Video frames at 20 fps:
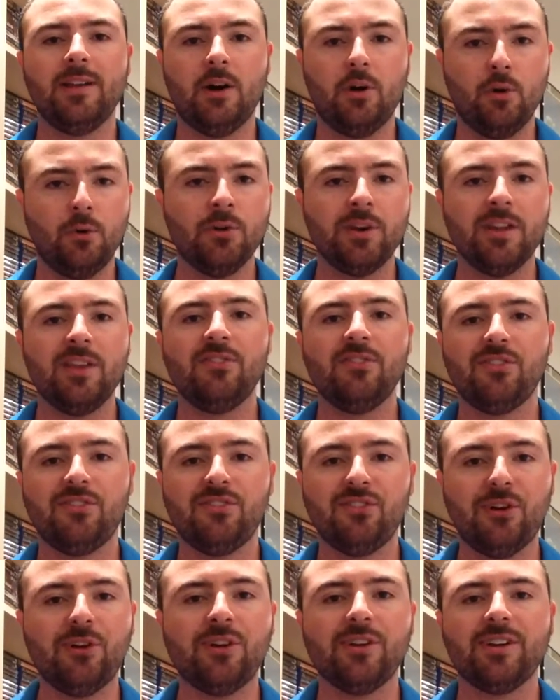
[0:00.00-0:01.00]
audience
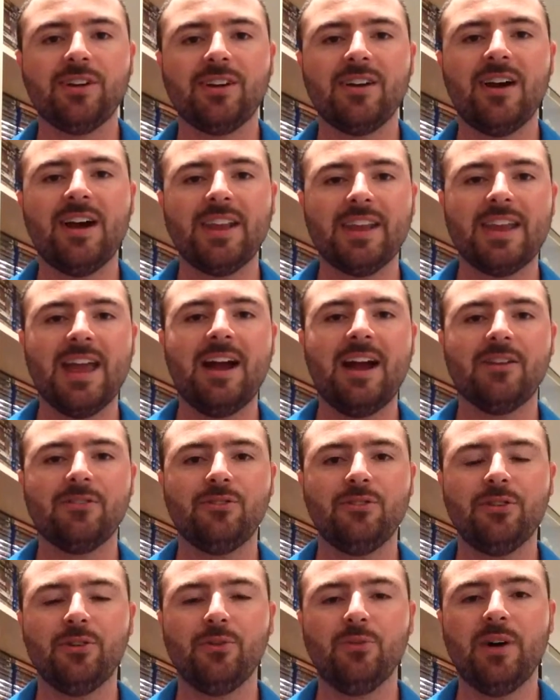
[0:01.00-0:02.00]
surrogate kind of
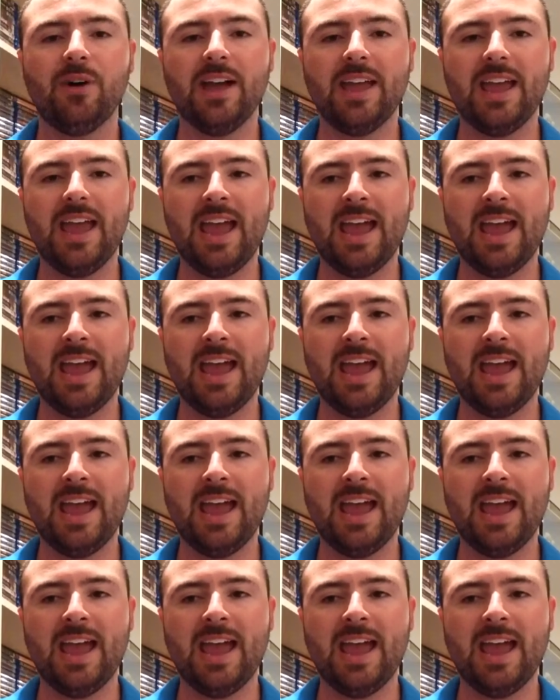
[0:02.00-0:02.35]
character in a way.